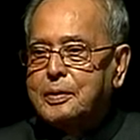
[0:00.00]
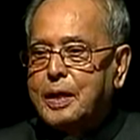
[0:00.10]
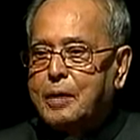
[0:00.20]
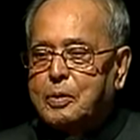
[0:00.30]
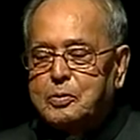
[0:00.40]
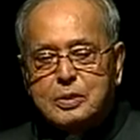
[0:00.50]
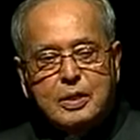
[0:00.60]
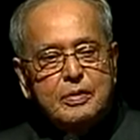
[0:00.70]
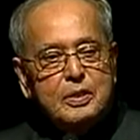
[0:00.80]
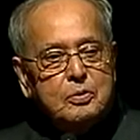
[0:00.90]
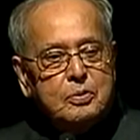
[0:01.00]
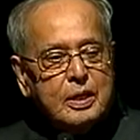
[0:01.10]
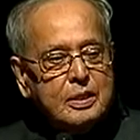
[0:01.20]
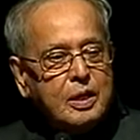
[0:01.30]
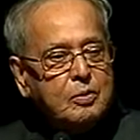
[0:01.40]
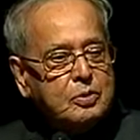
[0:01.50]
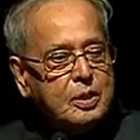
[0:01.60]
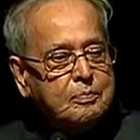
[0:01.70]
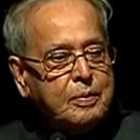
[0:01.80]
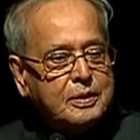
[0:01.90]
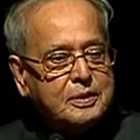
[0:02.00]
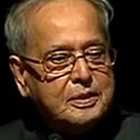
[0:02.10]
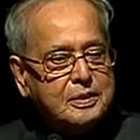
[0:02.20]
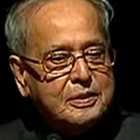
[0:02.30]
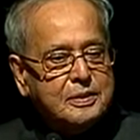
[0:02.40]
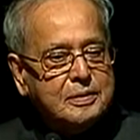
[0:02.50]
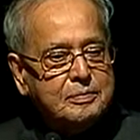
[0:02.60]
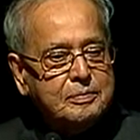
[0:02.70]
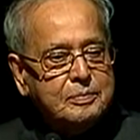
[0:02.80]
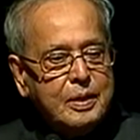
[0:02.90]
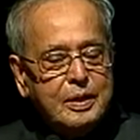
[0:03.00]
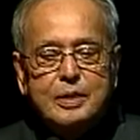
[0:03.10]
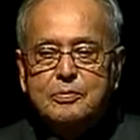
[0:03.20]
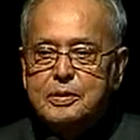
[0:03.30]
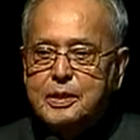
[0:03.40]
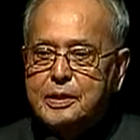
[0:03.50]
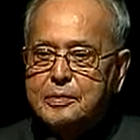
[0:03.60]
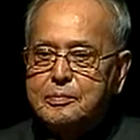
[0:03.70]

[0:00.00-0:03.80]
about 7,000 to 10,000 persons live here.